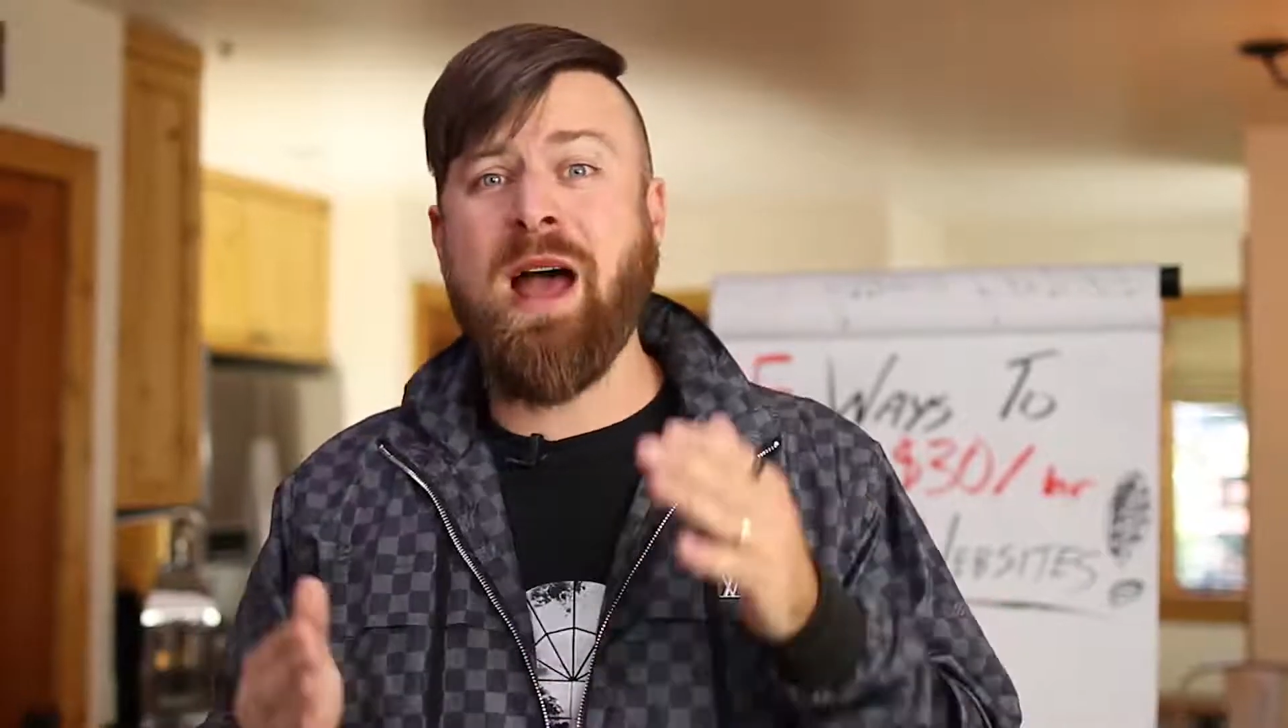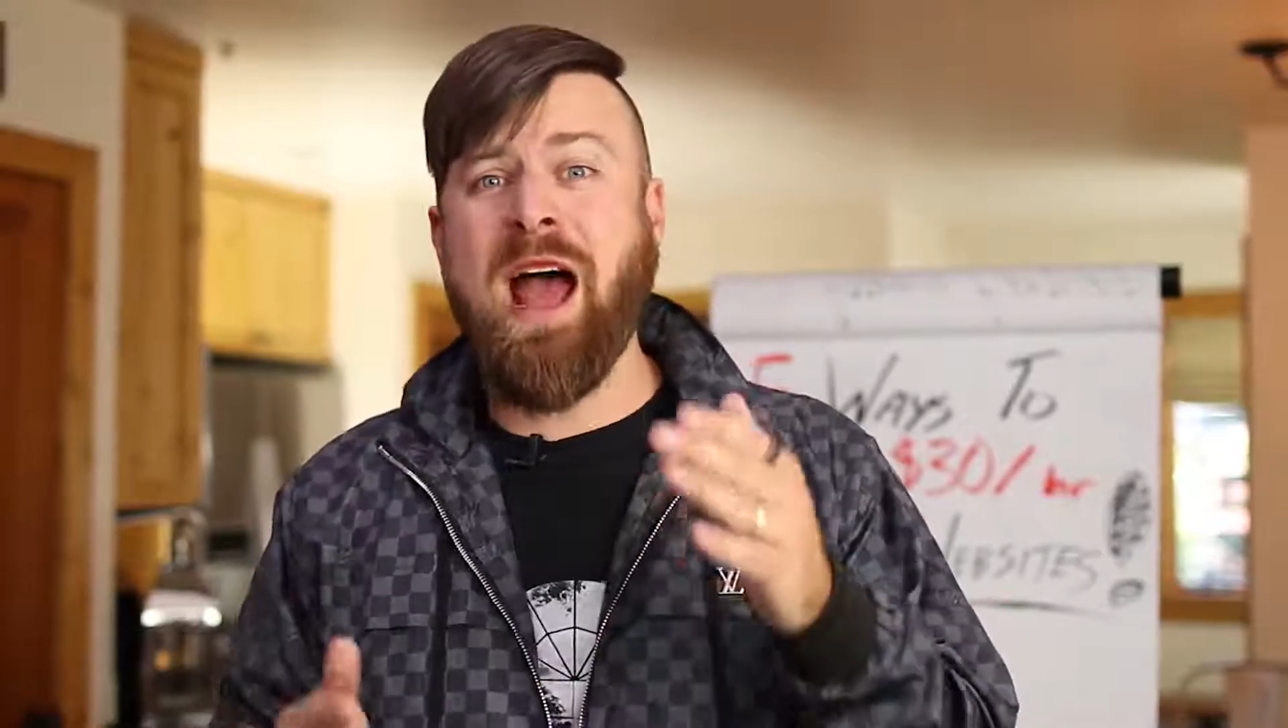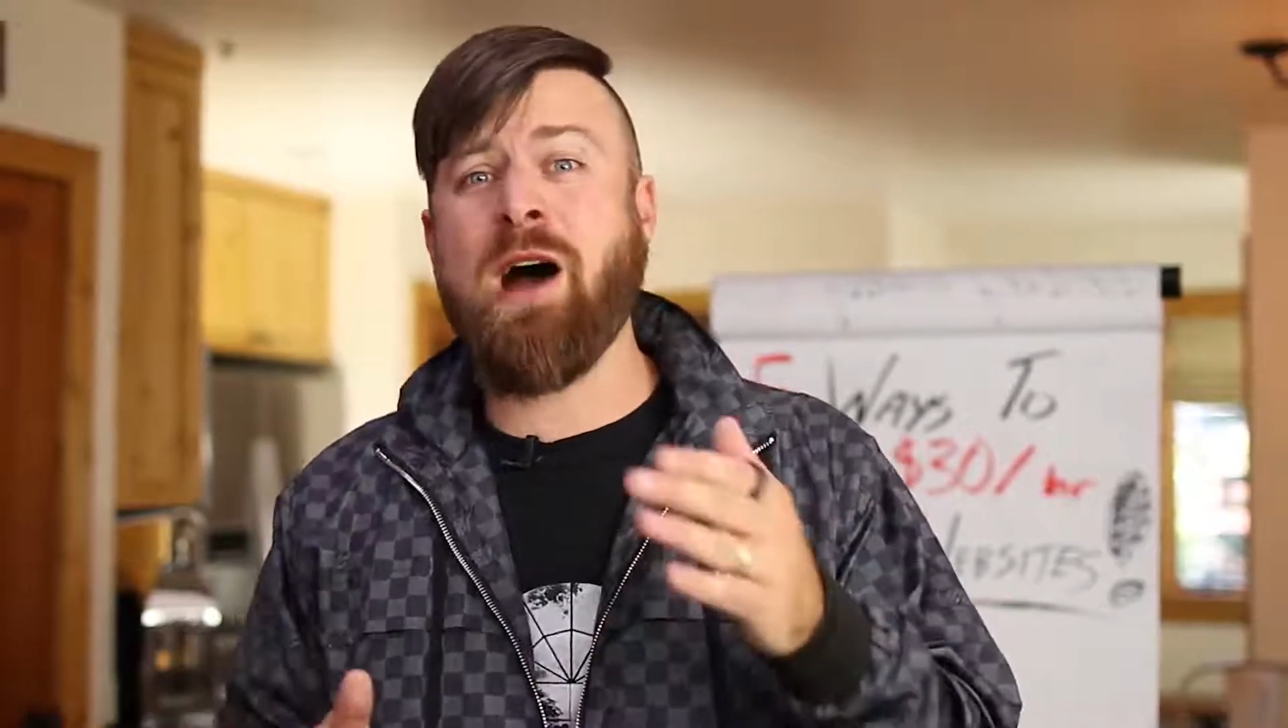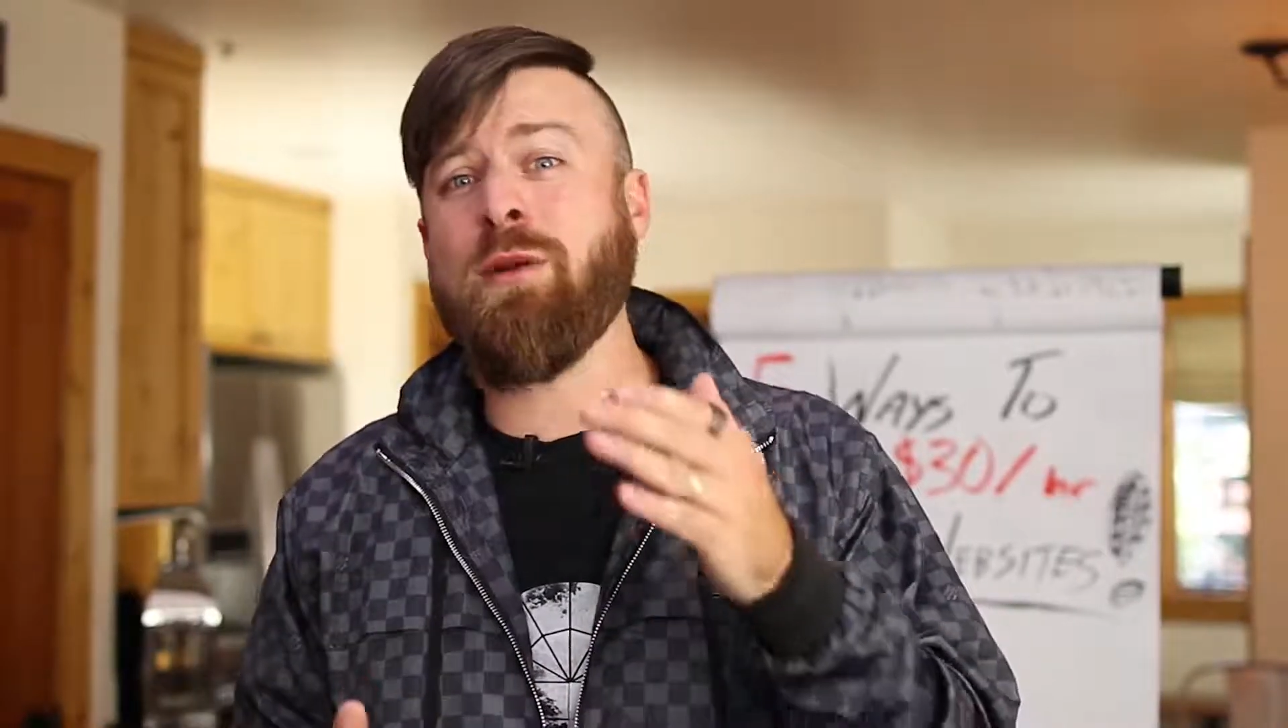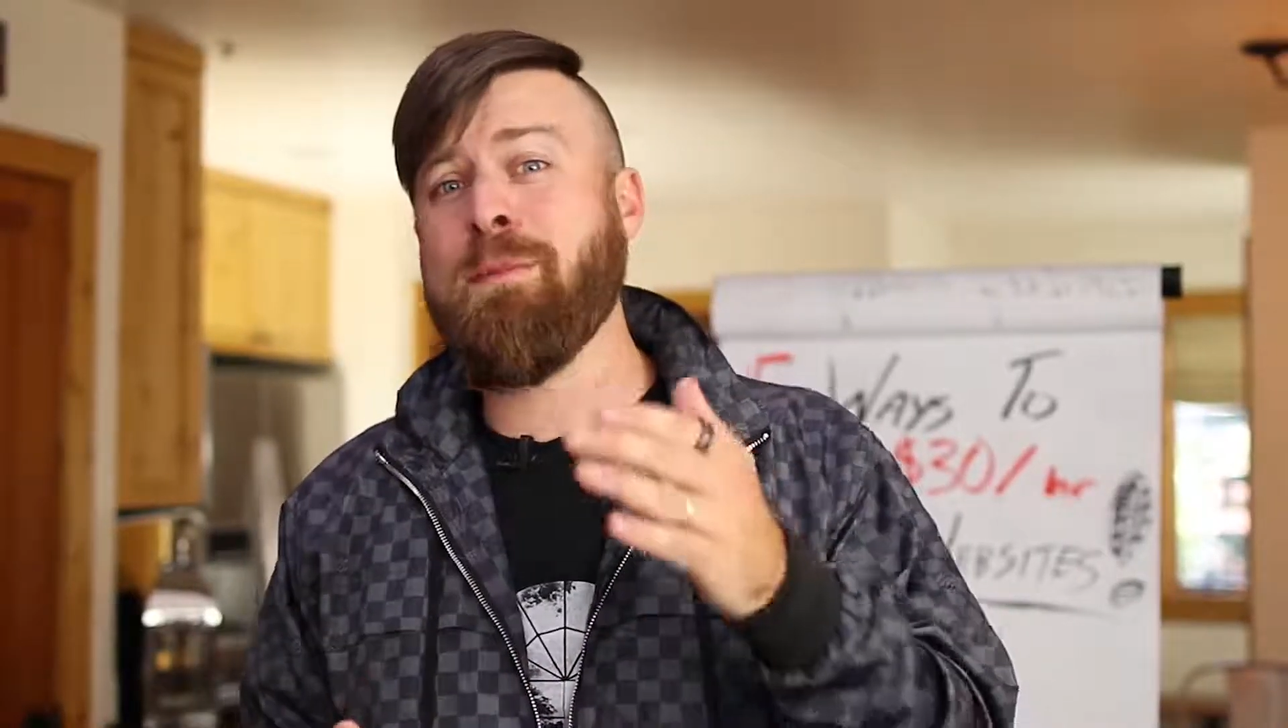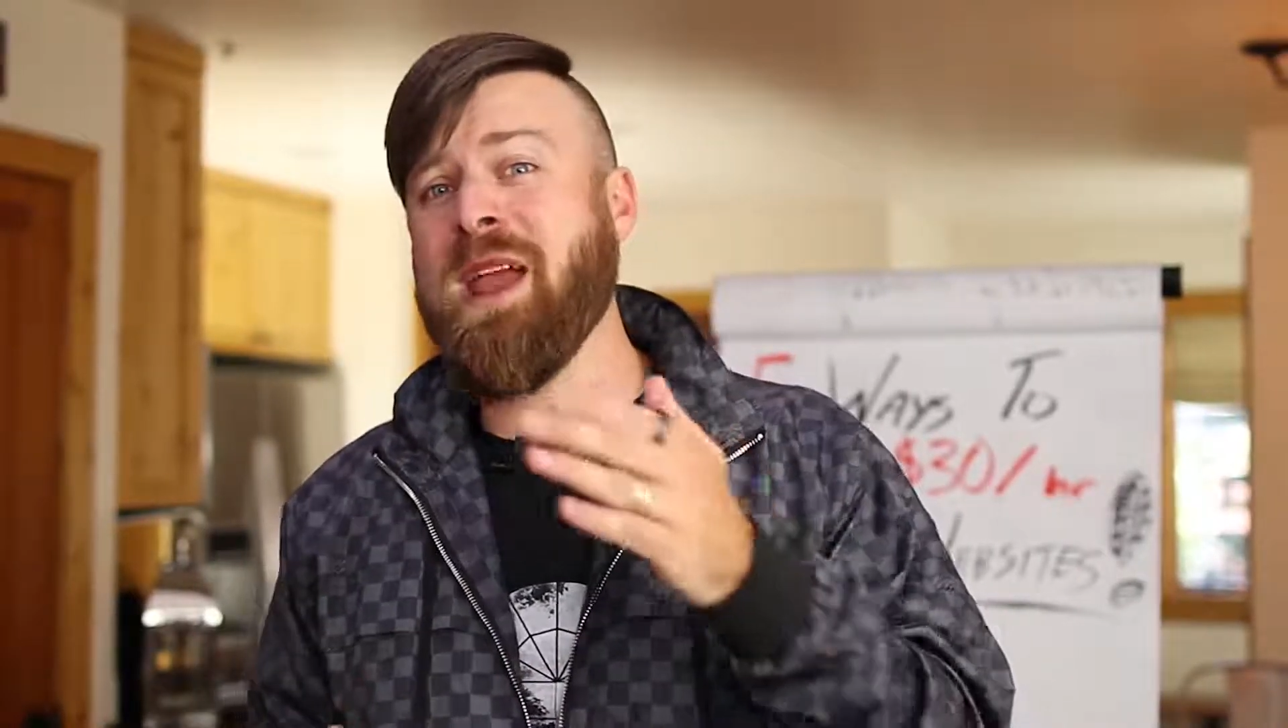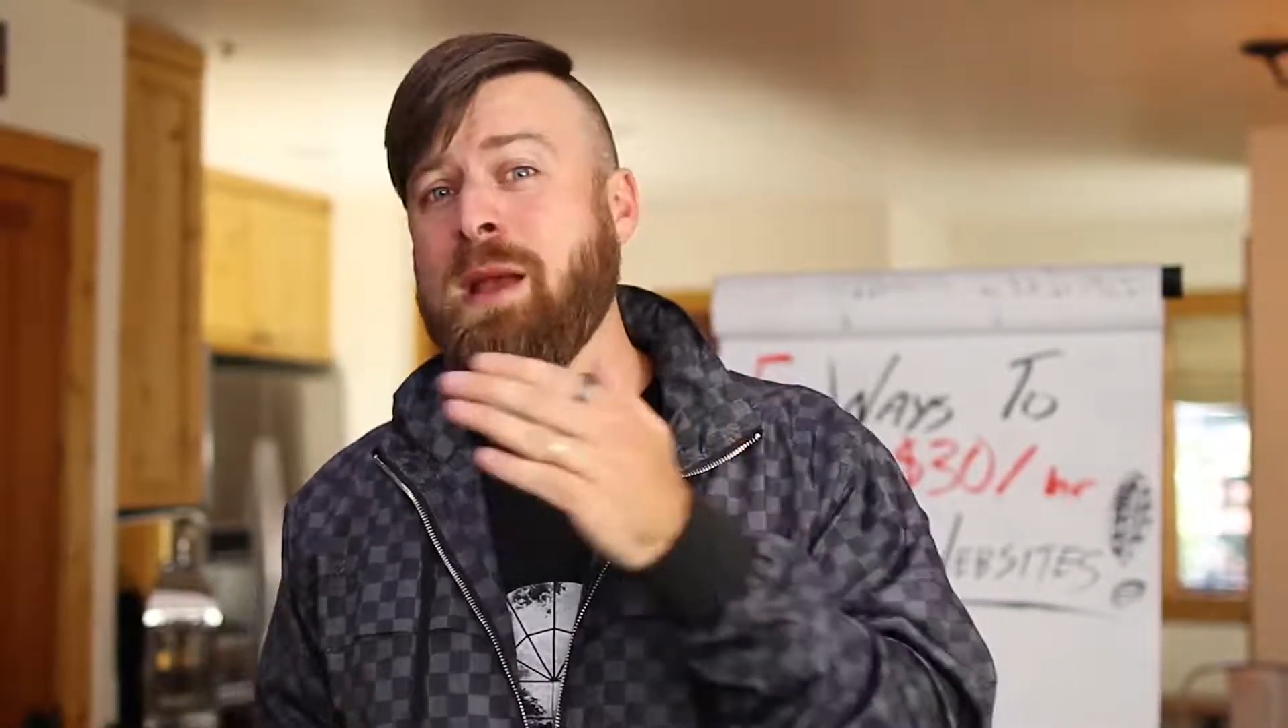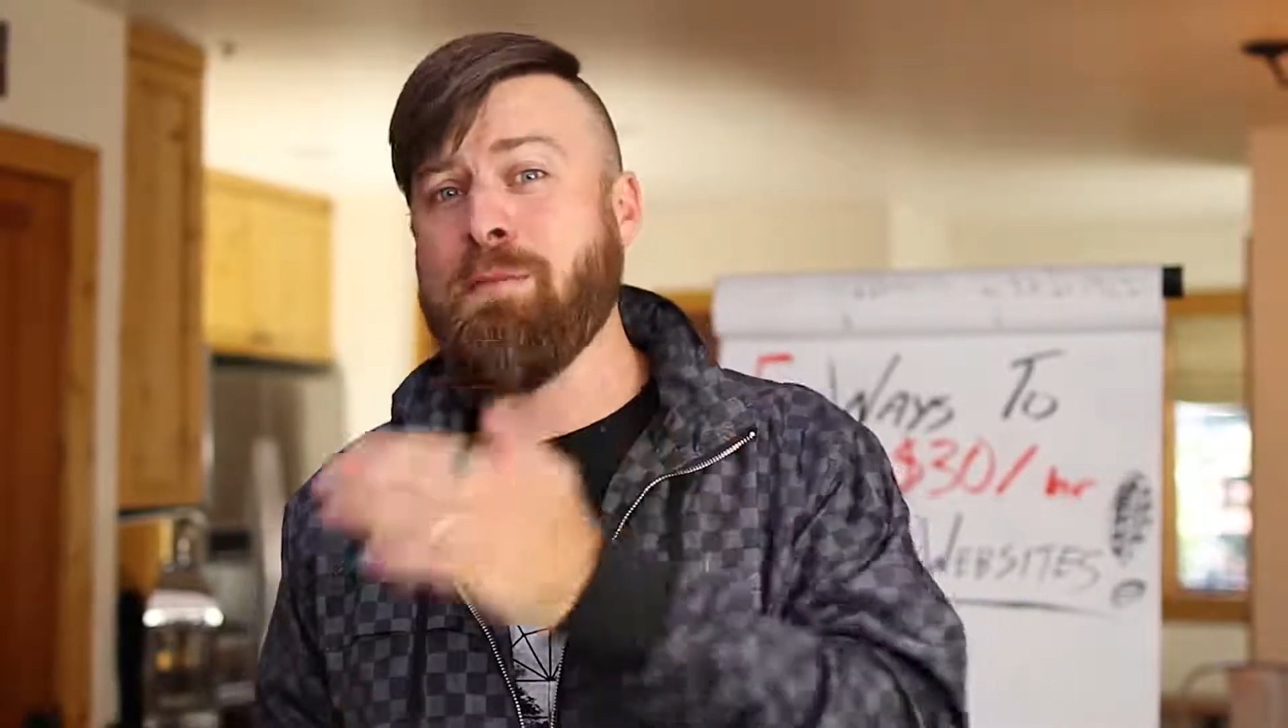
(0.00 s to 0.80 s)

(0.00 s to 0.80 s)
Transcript: how to make